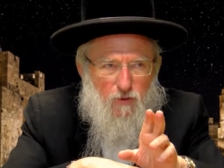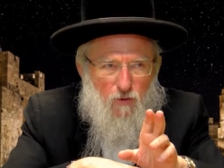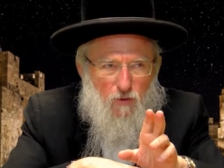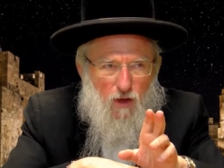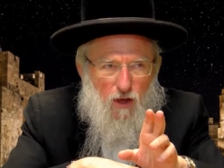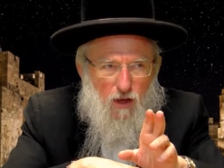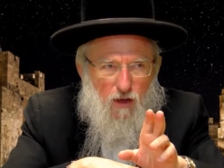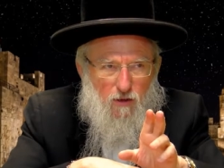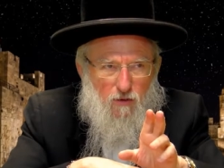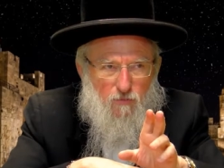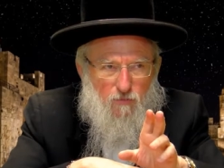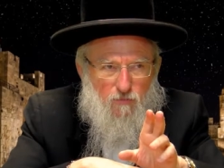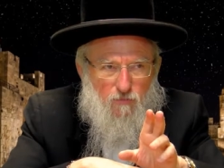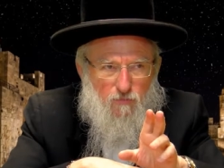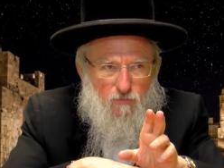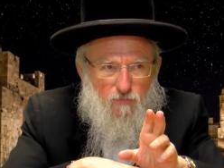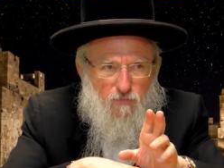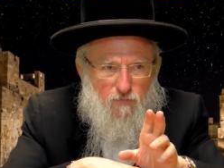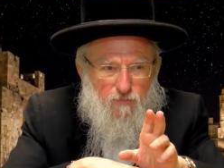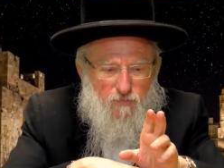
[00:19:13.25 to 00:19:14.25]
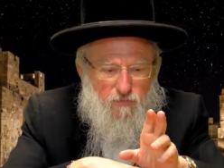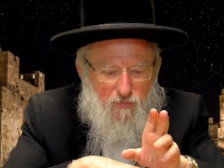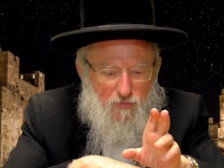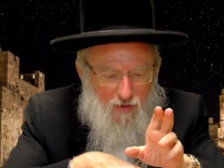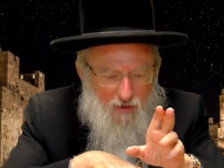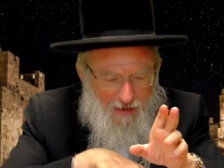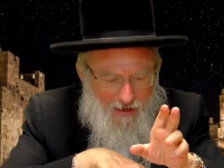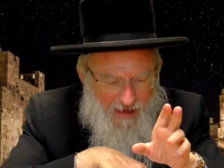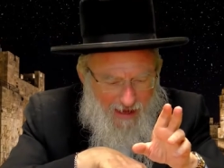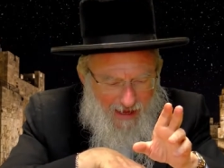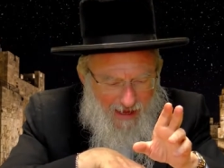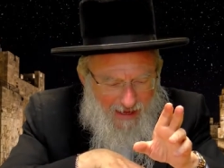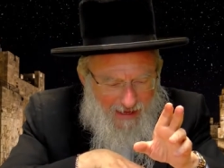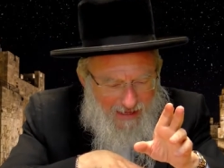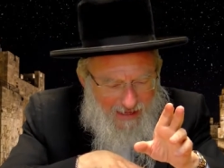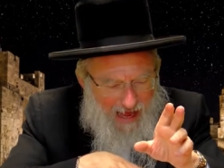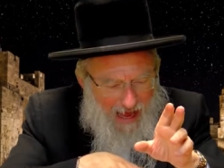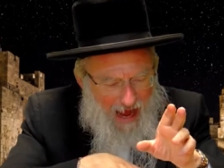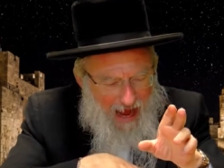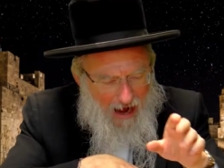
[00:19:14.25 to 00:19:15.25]
Okay?
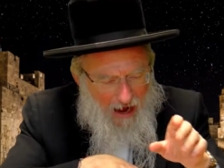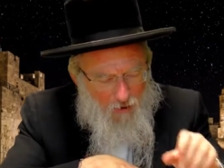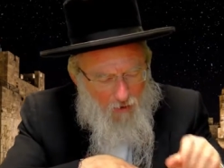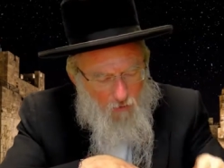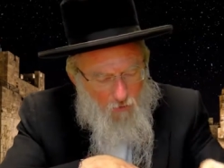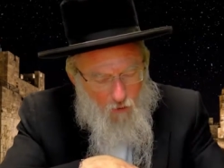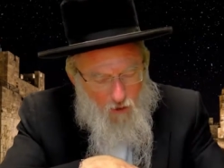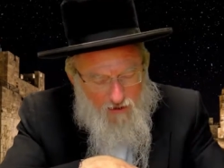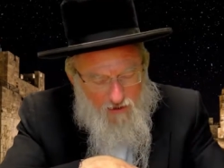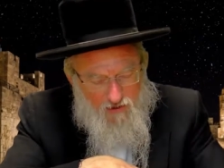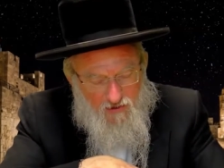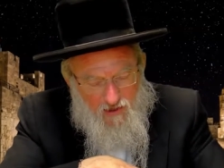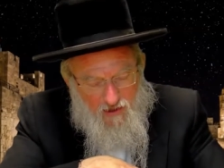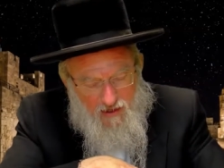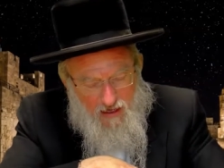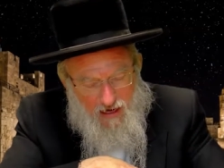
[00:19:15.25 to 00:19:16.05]
Now, what does the